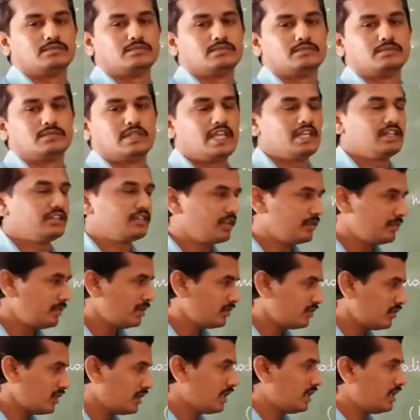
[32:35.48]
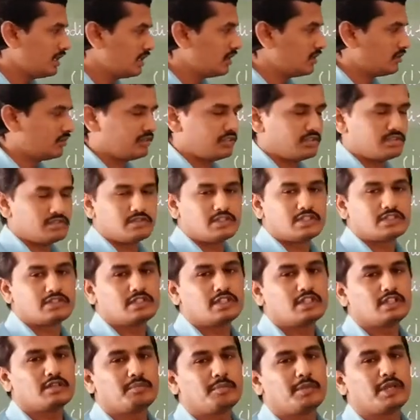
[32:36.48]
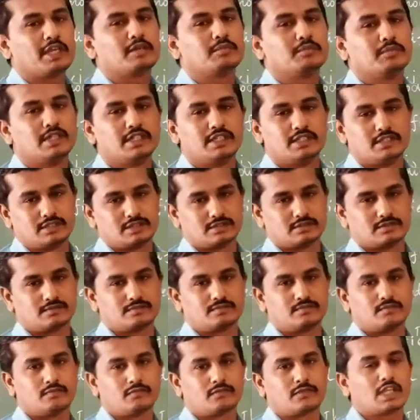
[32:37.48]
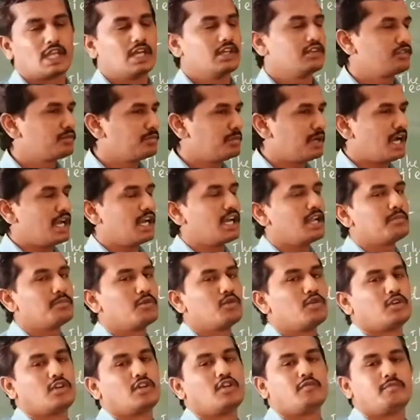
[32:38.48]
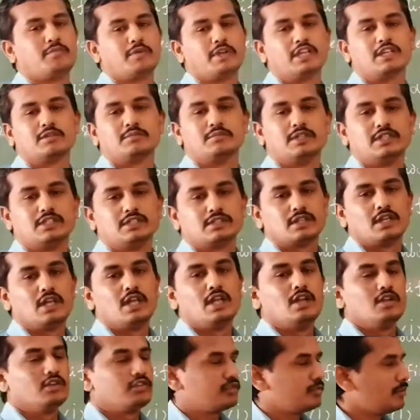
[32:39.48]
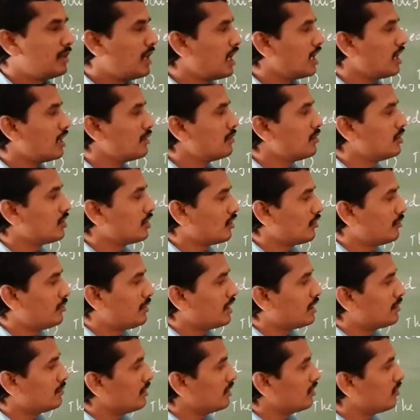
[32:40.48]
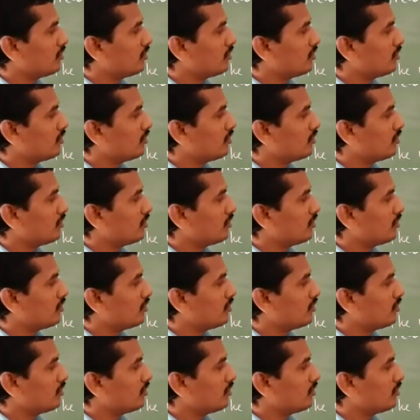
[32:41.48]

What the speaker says: Enzyme is in this situation pigment, a small amount of pigment. Small amount of pigments